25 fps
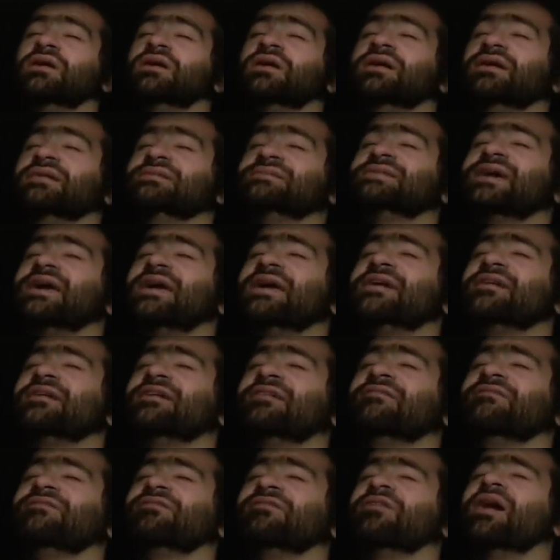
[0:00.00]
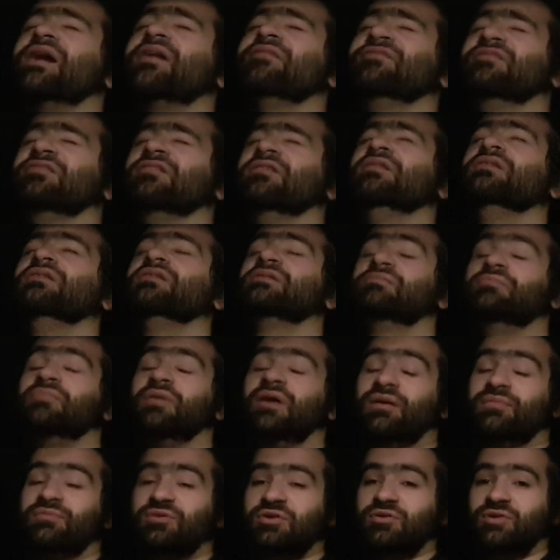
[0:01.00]
It's taking forever,
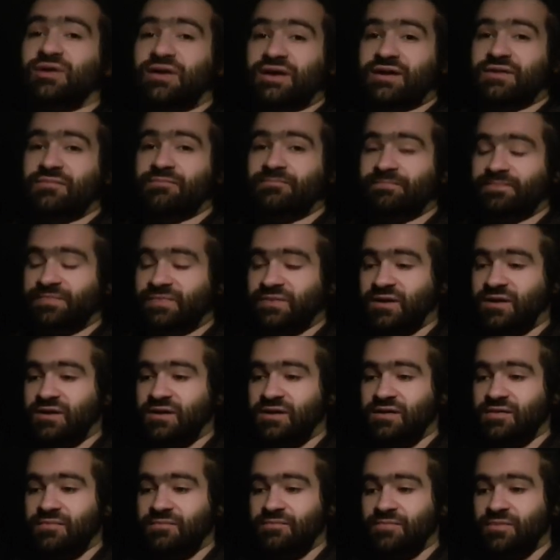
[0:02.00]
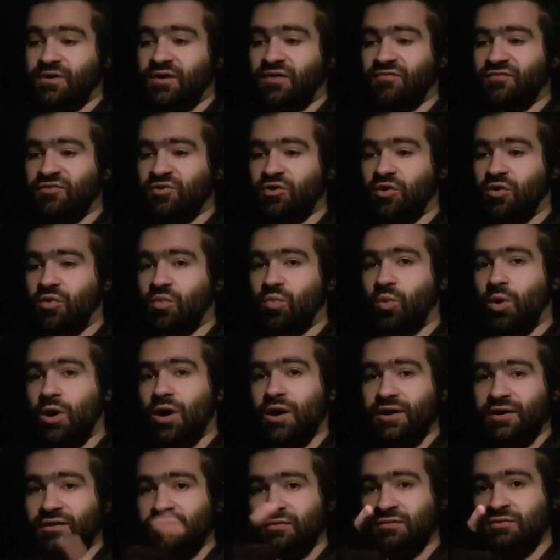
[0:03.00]
but I'm doing it. Um, I've got
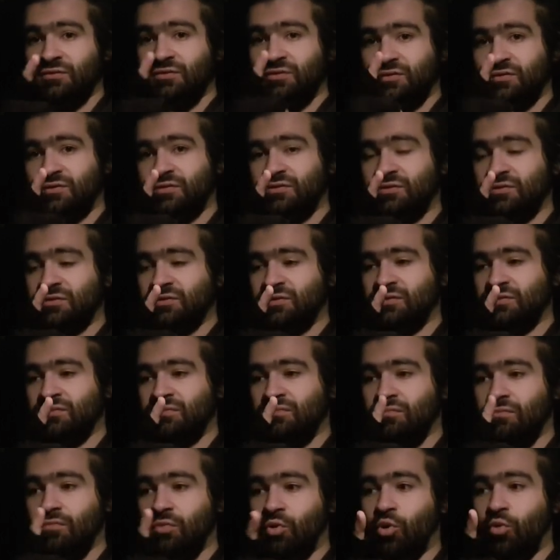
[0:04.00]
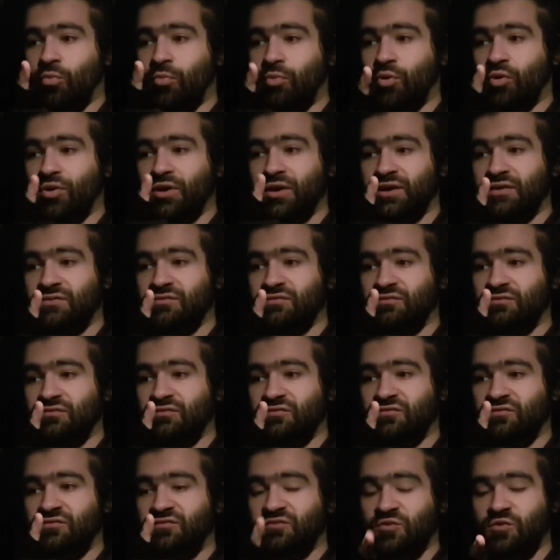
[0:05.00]
one more point
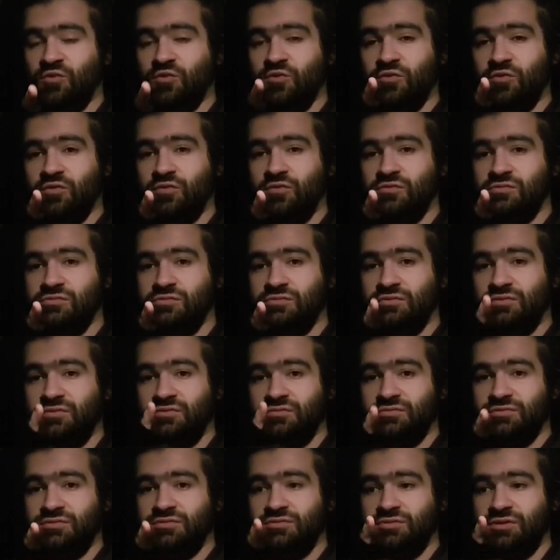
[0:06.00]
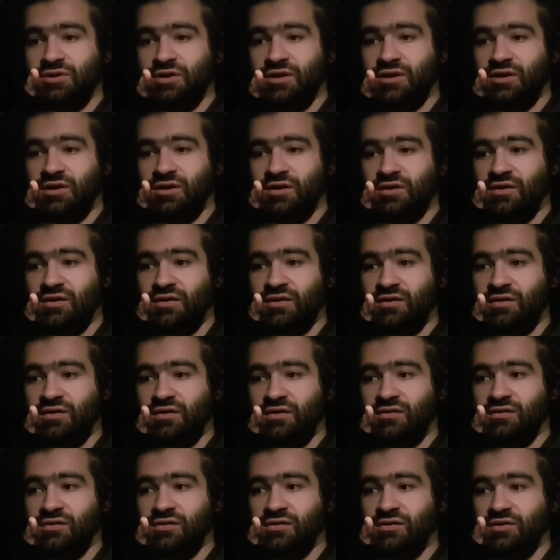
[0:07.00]
for
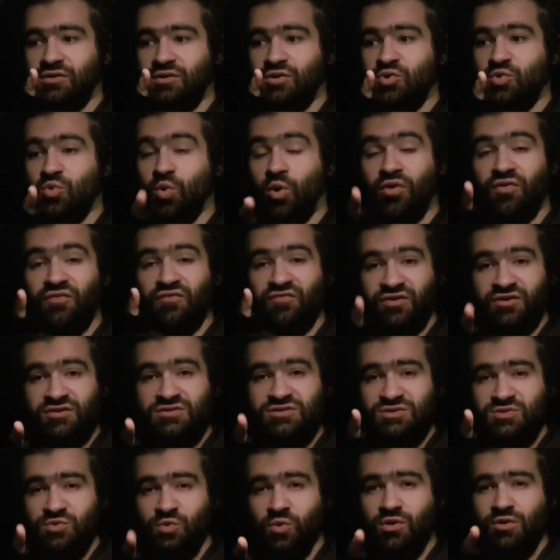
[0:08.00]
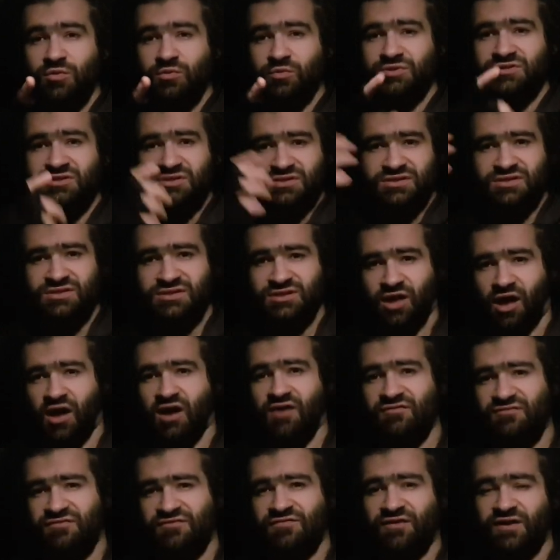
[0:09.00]
uh, Guan versus Guan, which is
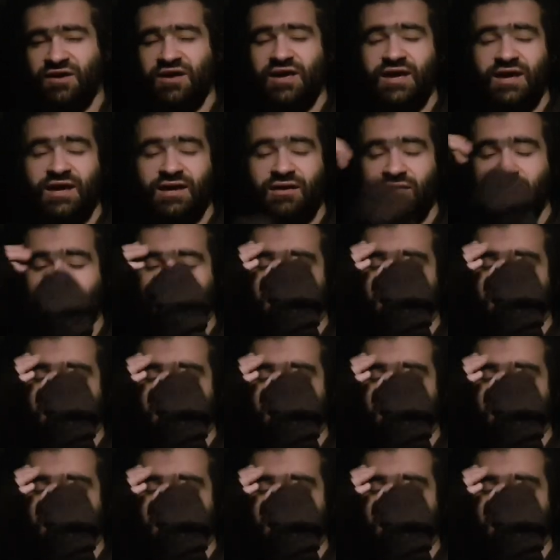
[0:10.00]
staff fighting